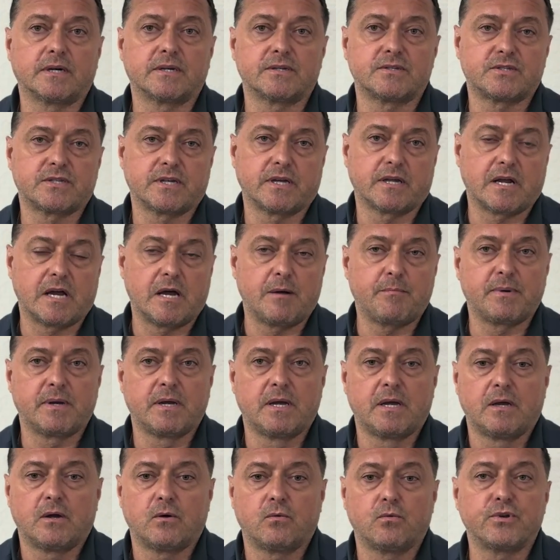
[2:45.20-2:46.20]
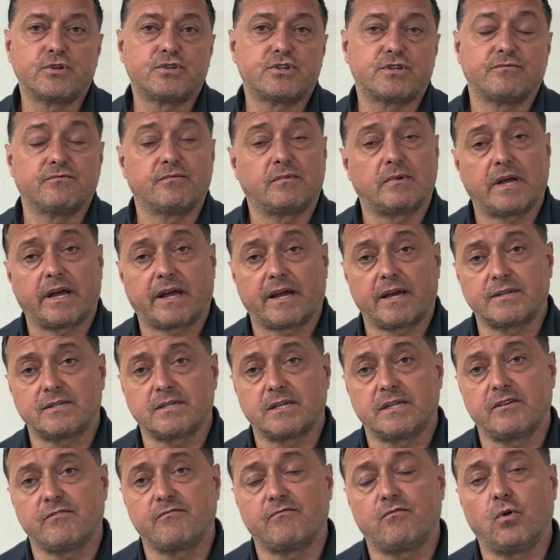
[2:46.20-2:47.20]
set up, which, like I
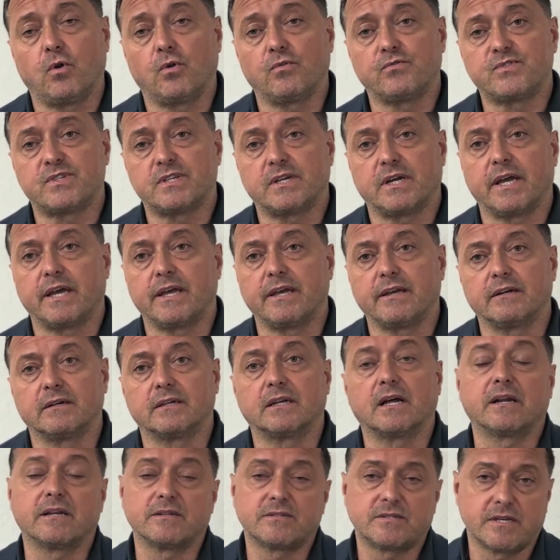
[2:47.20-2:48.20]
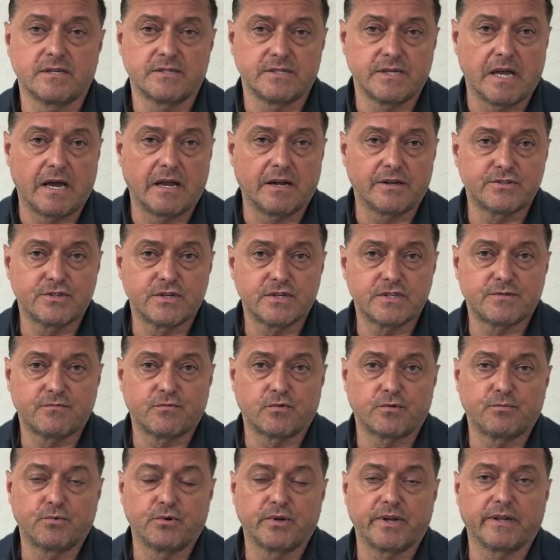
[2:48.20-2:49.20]
said, involves an anesthesiologist
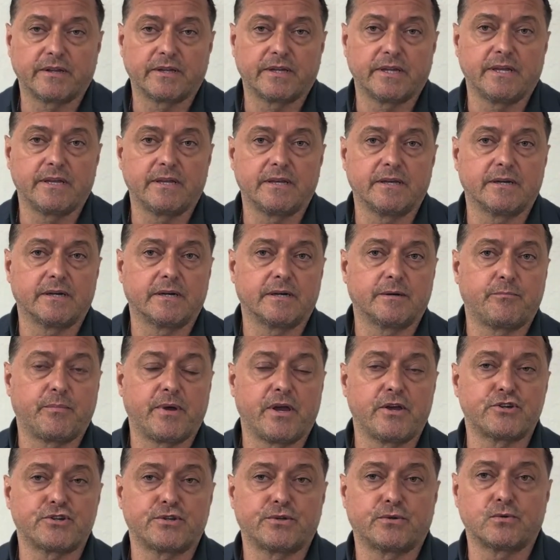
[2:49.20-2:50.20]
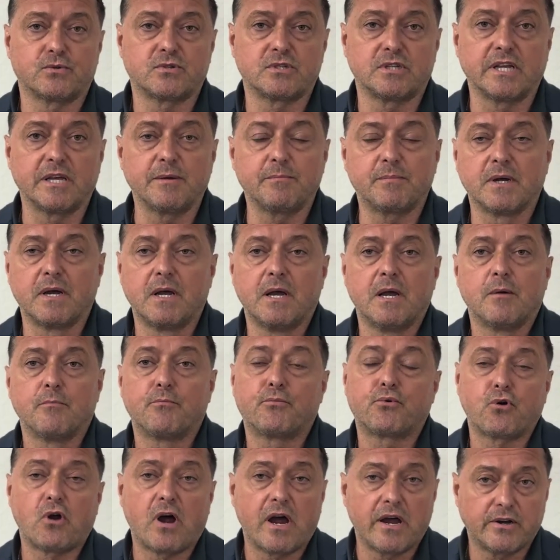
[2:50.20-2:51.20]
for putting the patient to sleep.
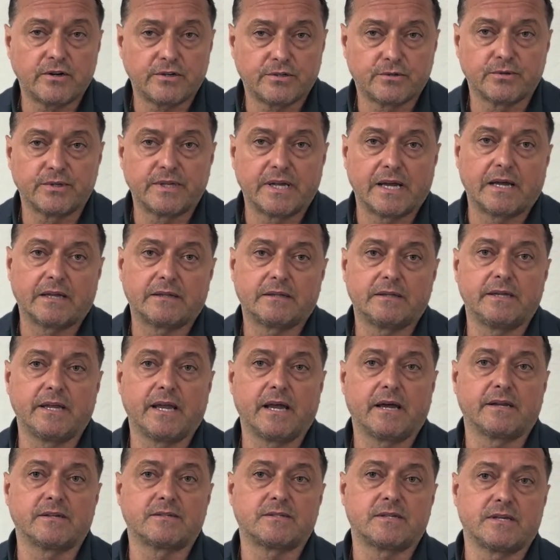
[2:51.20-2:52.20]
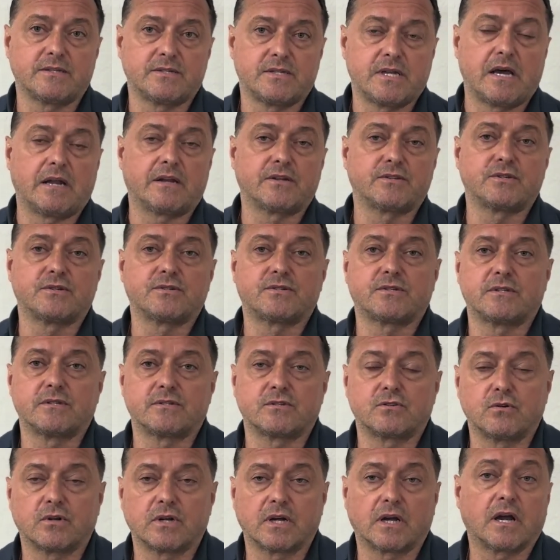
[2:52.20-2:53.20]
Prior to that, the anesthesiologist
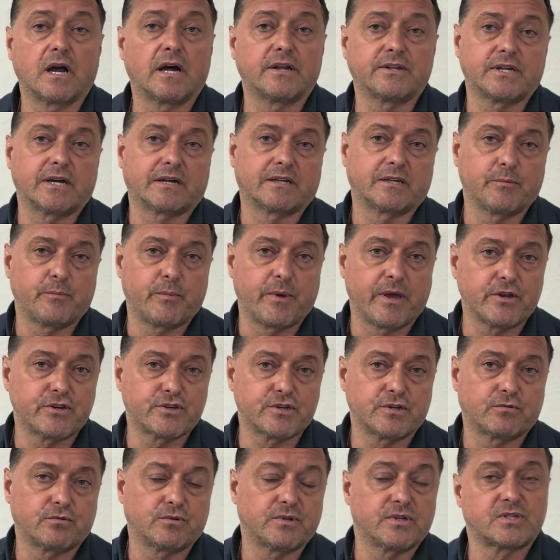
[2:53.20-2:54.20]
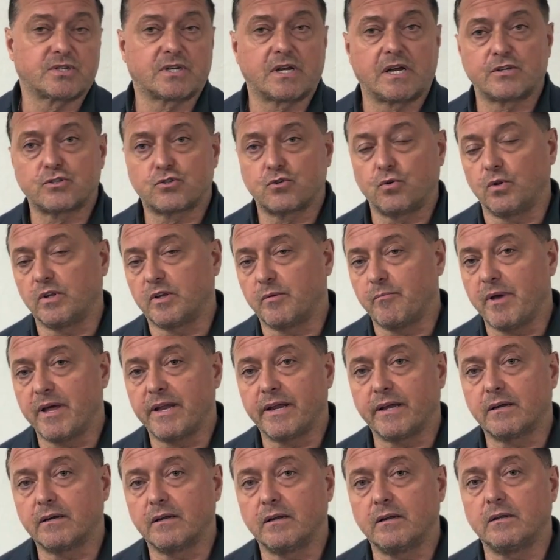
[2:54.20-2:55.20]
is going to contact the patient to discuss all the
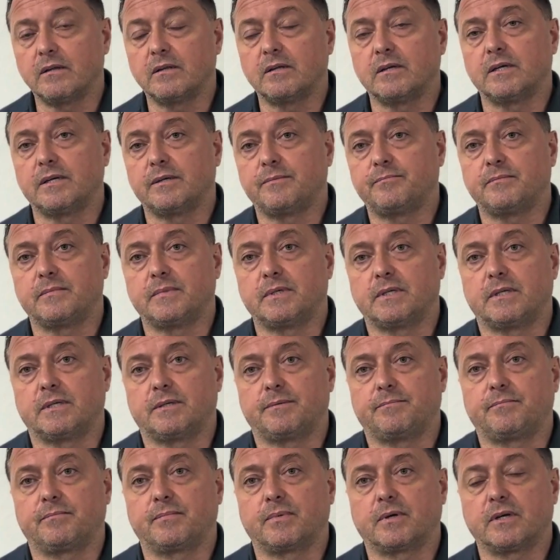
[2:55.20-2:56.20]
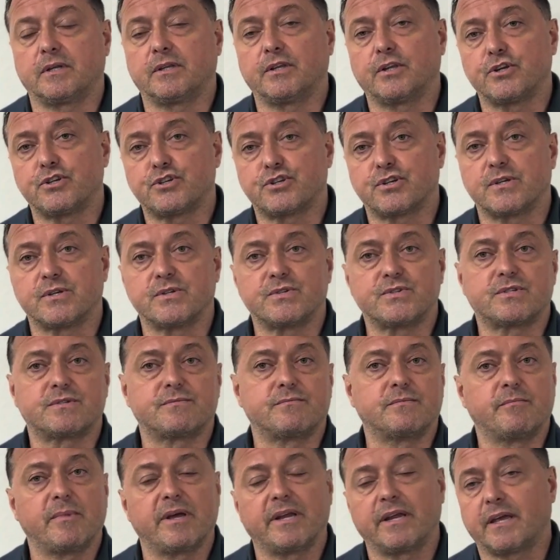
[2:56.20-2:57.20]
medical conditions
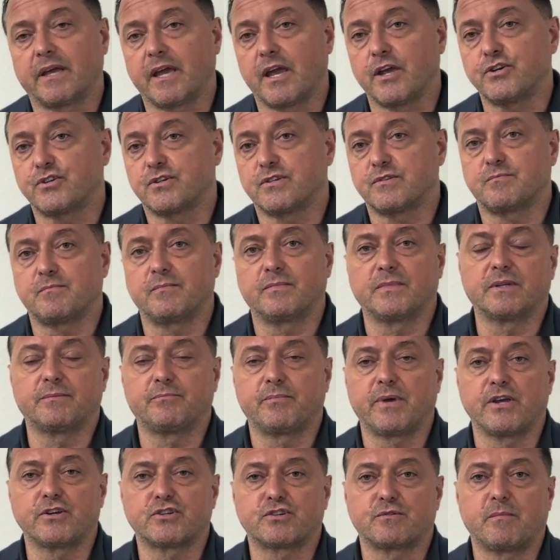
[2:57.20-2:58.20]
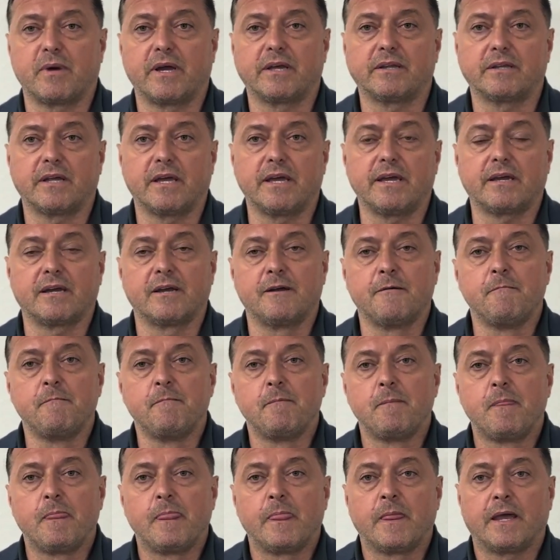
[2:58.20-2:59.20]
and medications that the patient might take.
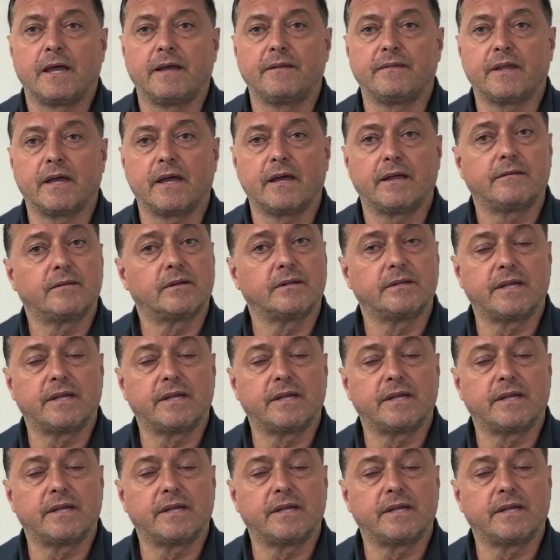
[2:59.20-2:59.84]
And then the